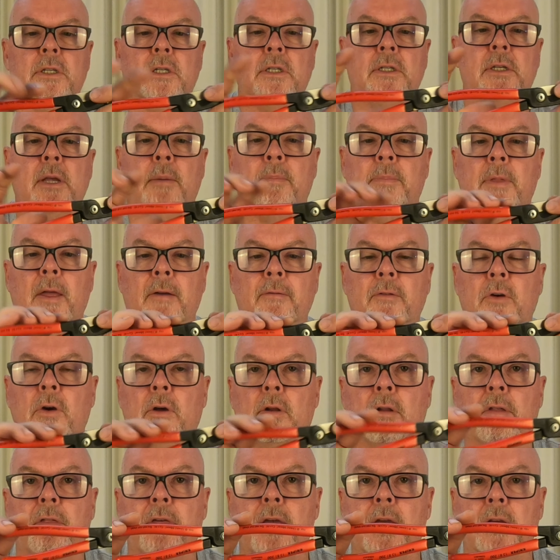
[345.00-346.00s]
except they've
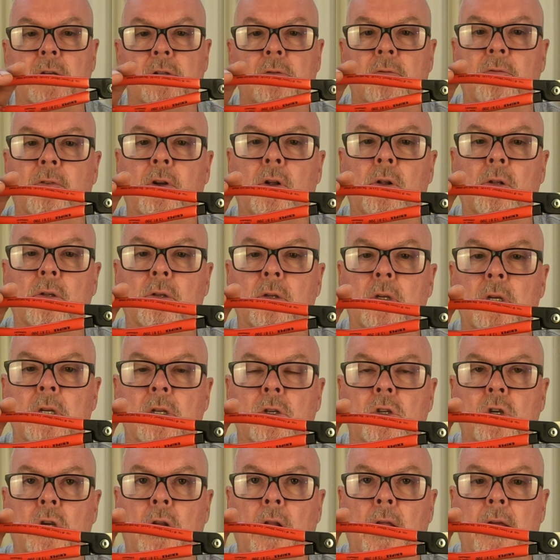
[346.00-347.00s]
got 1000 volt
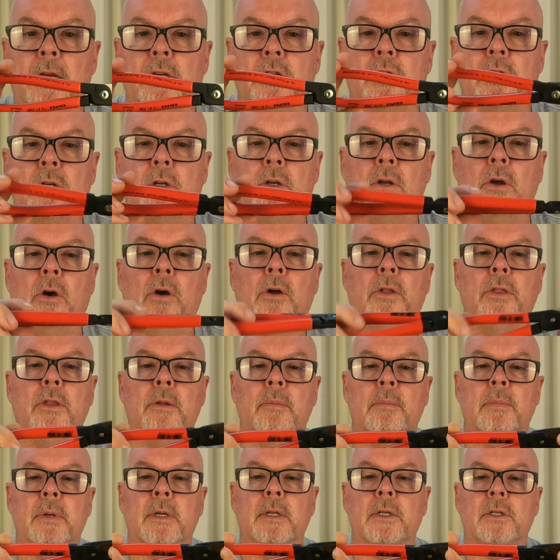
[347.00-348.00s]
insulation on
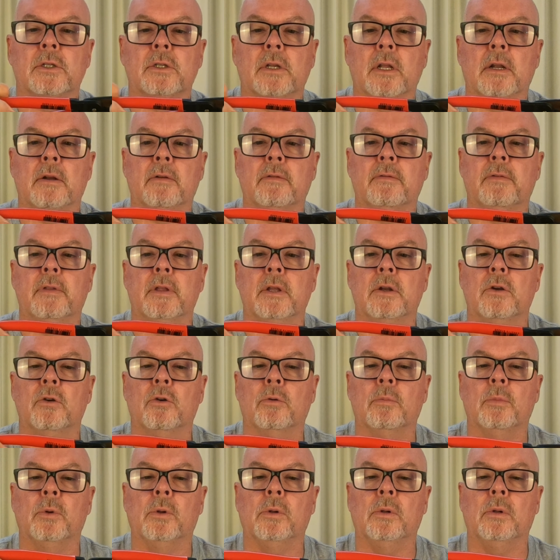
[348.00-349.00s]
them instead of the
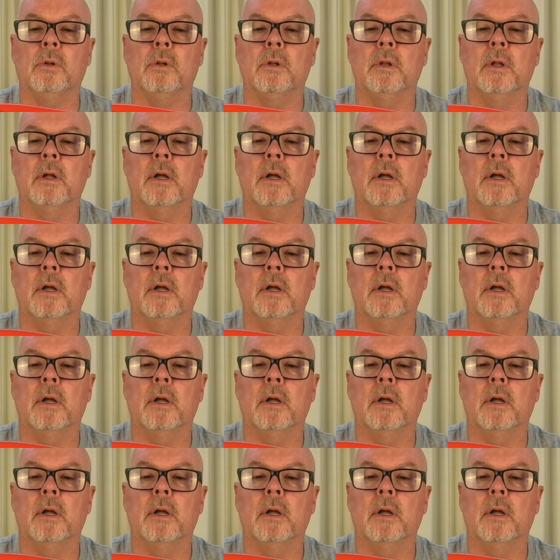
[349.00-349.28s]
normal